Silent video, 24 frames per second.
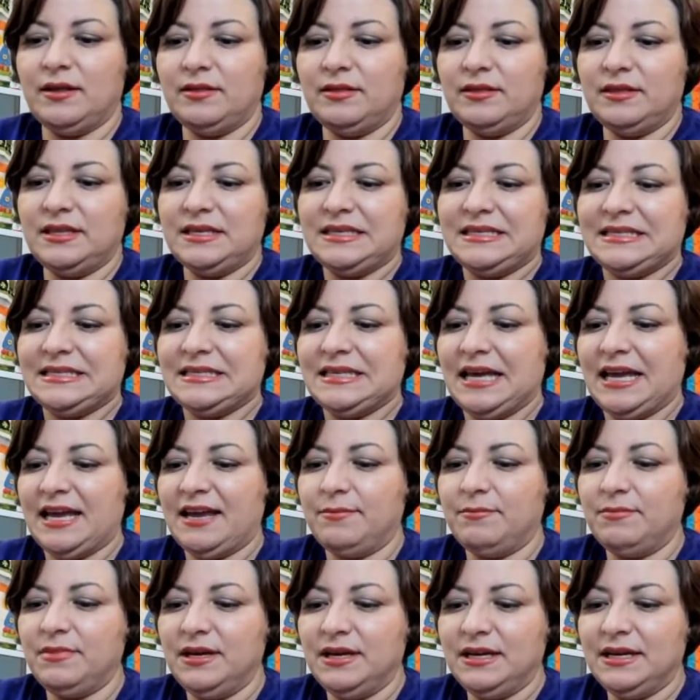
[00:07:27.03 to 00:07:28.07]
the
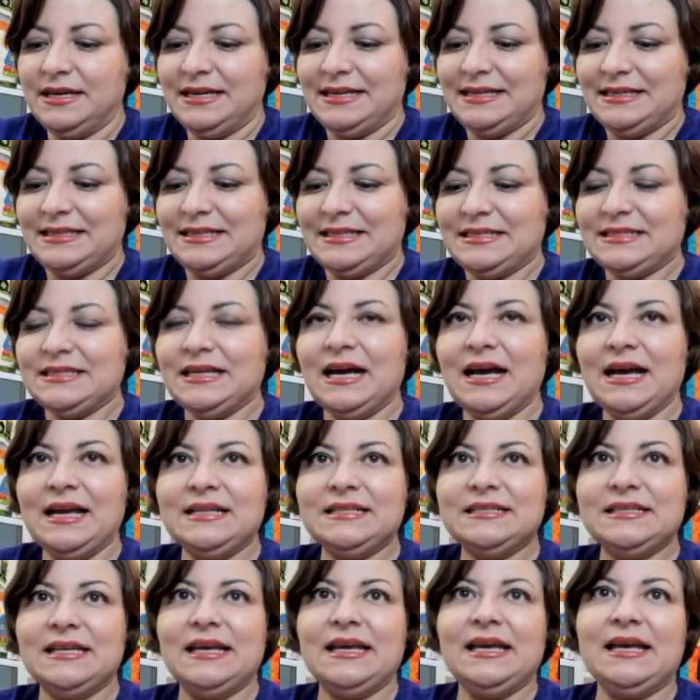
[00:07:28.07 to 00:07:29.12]
same
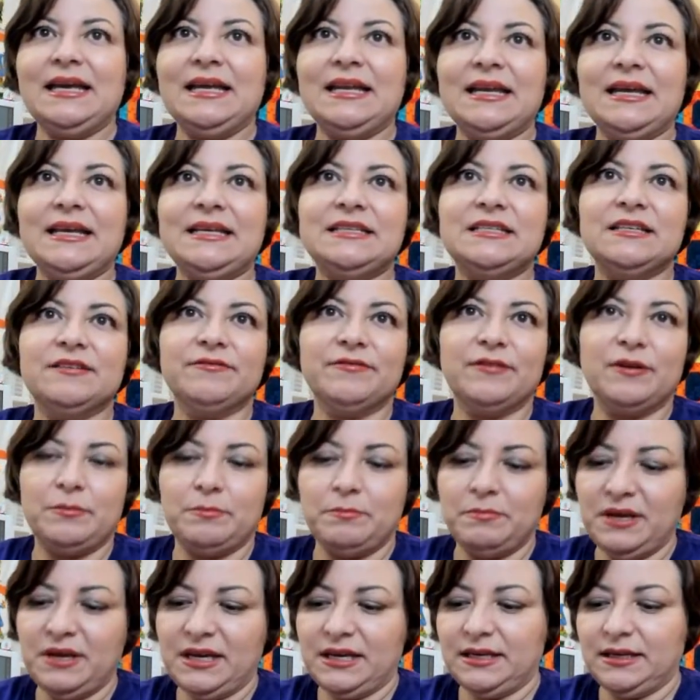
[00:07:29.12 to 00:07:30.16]
designs in a different
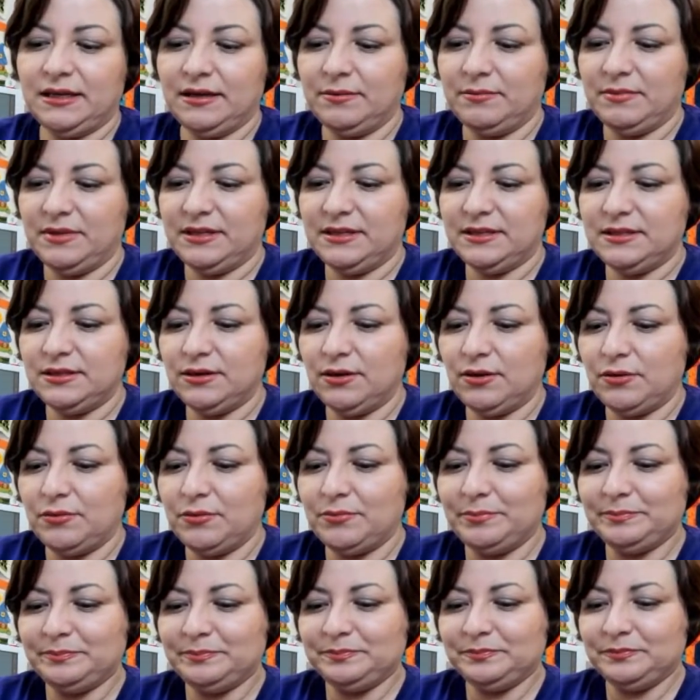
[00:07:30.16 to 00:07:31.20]
medium. And so,
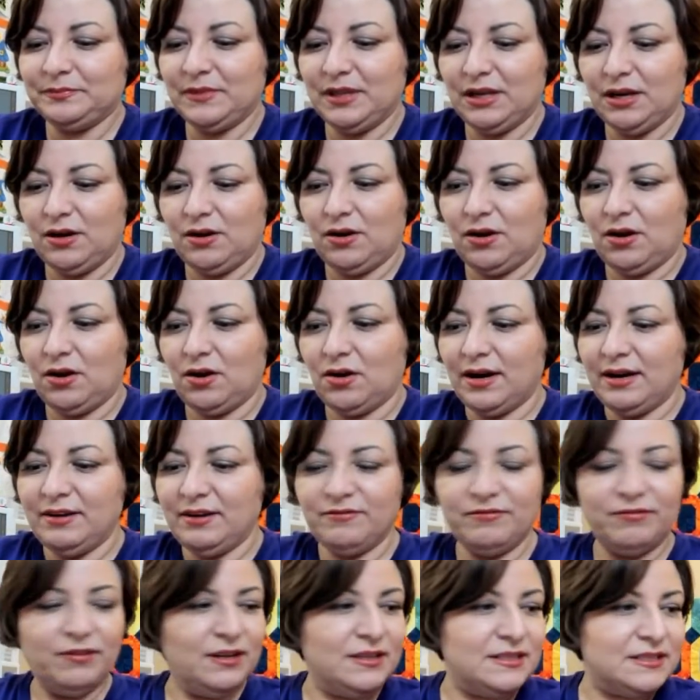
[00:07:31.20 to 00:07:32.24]
all right,
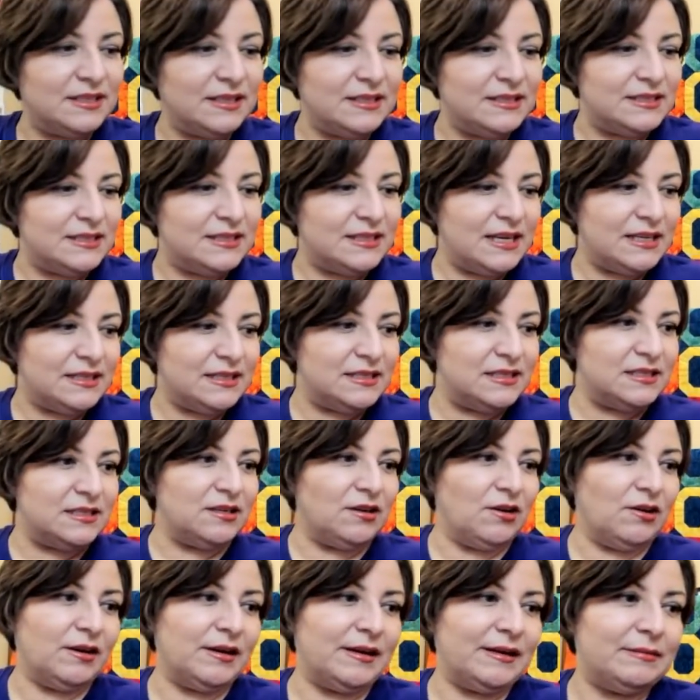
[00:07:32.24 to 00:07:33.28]
friends, let's get
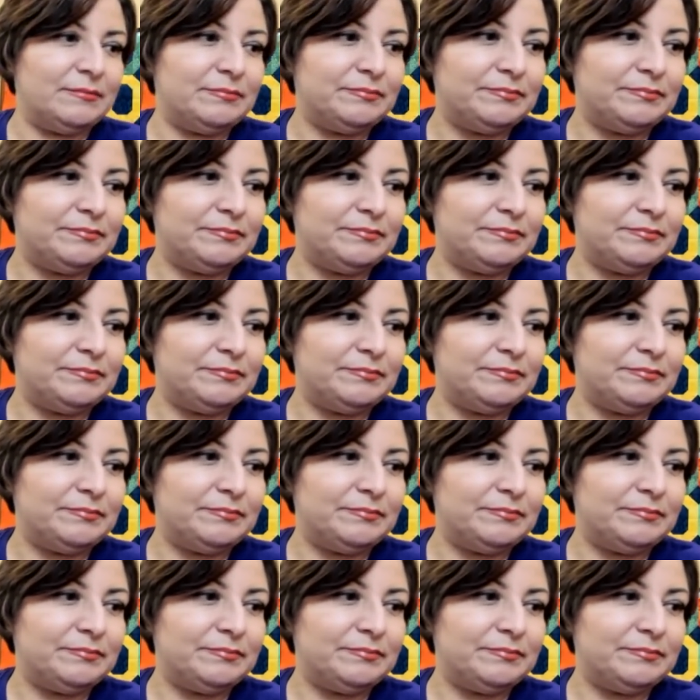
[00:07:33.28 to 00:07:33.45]
started.